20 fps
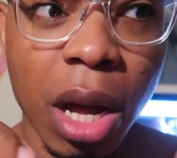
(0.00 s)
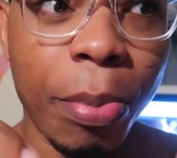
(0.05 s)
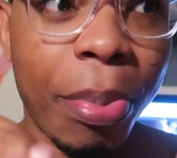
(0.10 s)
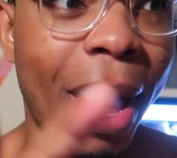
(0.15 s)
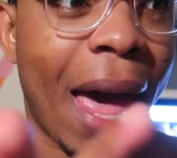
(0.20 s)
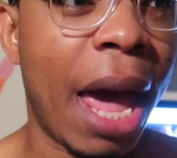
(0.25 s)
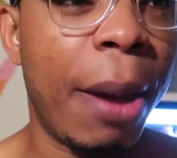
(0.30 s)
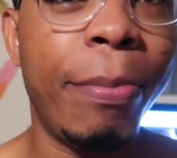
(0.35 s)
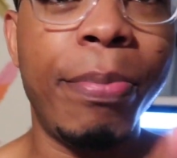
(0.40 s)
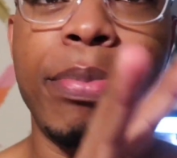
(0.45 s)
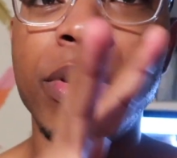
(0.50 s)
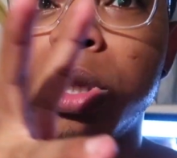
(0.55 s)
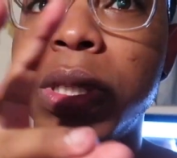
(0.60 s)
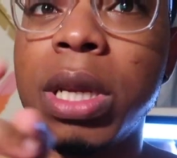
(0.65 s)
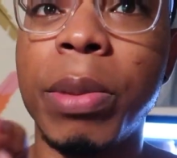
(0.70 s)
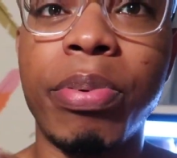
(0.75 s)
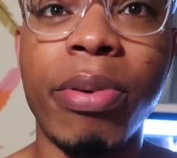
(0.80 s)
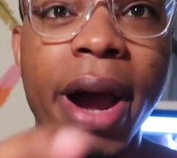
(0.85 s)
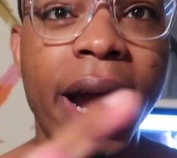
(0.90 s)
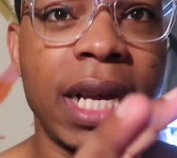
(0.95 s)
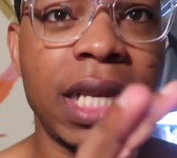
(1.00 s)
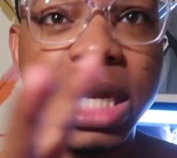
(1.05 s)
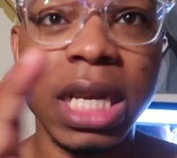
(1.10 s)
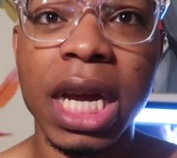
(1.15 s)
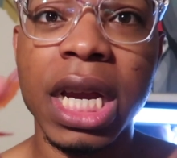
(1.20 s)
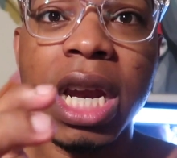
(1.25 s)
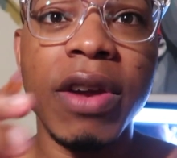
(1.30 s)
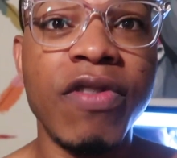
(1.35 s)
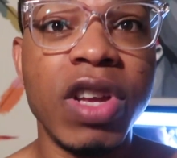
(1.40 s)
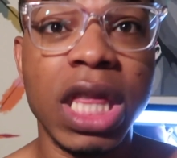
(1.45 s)
up and put the
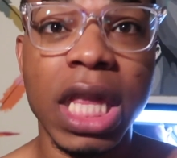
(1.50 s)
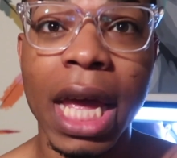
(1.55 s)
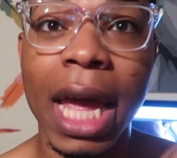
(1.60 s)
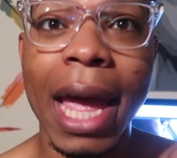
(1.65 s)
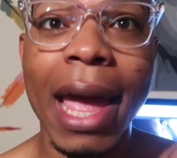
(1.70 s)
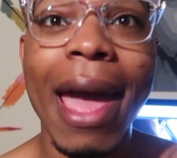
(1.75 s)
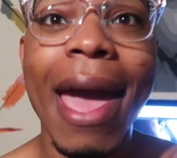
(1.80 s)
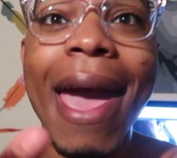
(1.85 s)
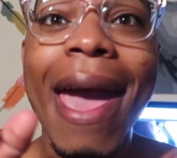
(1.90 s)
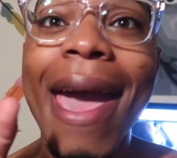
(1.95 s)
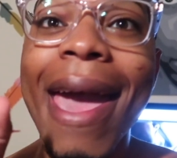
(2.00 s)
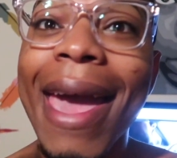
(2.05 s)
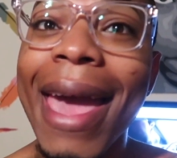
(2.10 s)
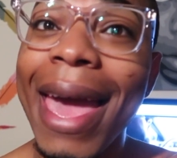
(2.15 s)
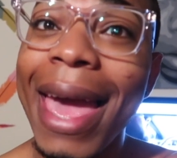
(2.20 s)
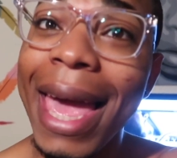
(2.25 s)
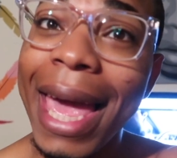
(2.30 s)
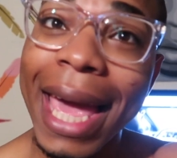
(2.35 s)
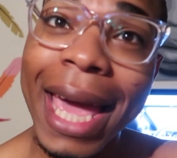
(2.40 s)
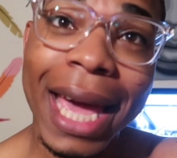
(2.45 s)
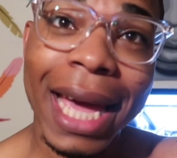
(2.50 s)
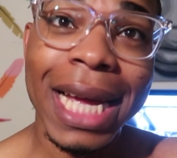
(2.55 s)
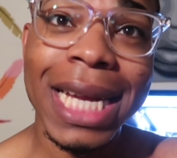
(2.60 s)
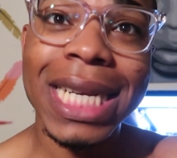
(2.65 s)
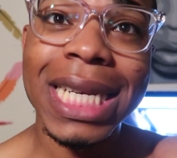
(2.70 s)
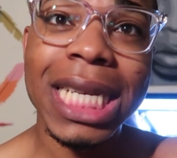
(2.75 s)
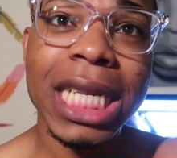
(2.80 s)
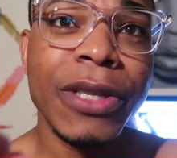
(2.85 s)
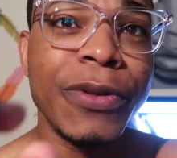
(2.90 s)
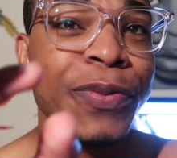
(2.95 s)
pricing and everything,
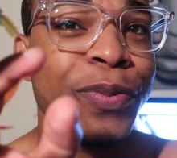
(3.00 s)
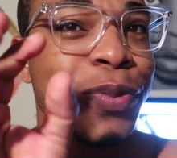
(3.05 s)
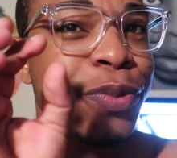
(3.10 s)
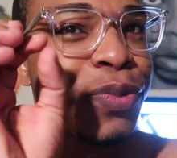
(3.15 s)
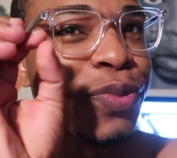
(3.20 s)
and